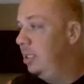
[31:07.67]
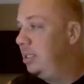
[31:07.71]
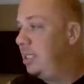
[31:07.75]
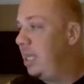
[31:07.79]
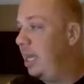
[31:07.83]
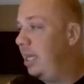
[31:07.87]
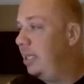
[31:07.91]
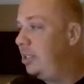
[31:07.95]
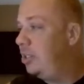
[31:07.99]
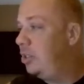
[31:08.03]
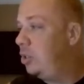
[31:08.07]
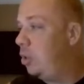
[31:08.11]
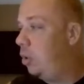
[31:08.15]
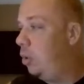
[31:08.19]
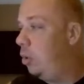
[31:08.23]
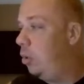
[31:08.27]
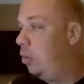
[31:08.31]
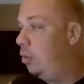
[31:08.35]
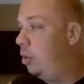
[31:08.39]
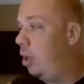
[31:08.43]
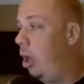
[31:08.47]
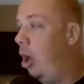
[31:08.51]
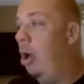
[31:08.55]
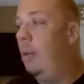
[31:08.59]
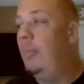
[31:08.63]
guy
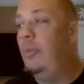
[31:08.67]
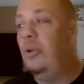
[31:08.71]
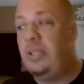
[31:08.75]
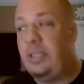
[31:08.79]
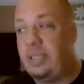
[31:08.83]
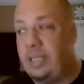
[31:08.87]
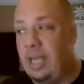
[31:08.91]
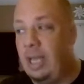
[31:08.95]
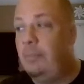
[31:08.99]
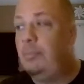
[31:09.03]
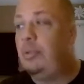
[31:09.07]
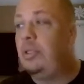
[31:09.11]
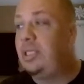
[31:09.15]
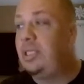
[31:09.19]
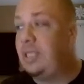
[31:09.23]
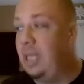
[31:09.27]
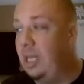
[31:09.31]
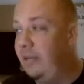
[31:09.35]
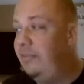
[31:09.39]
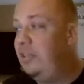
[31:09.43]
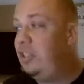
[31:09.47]
sold almost 10% of his